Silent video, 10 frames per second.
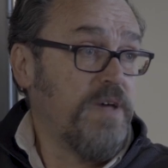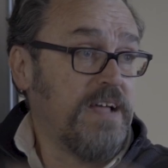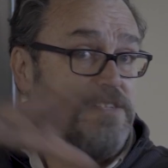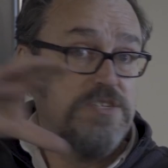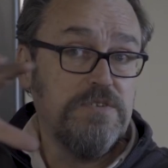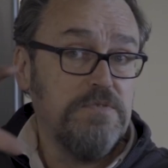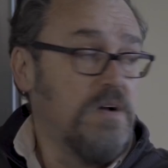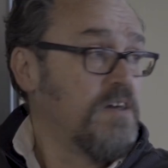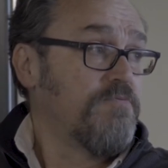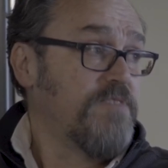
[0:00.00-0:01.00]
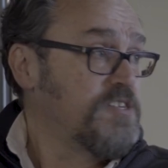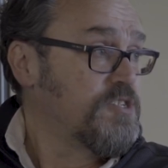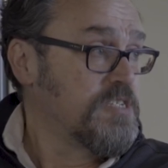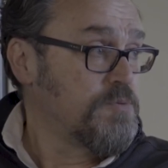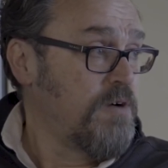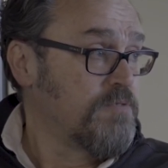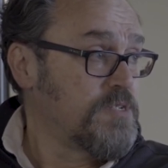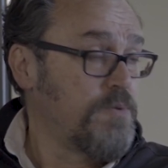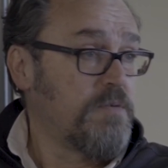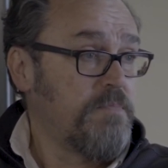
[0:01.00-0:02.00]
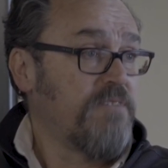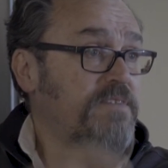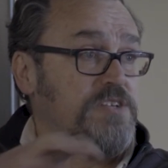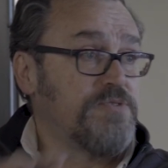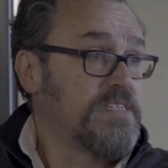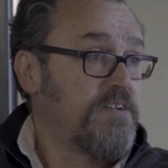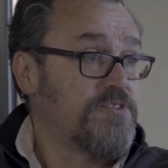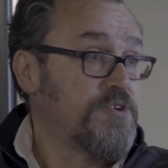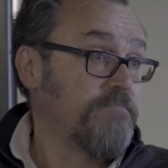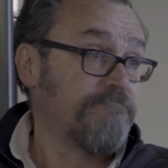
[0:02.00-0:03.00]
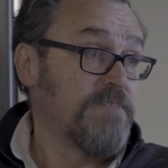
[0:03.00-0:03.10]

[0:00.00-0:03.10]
that to other regions as well, so we can manufacture in territory.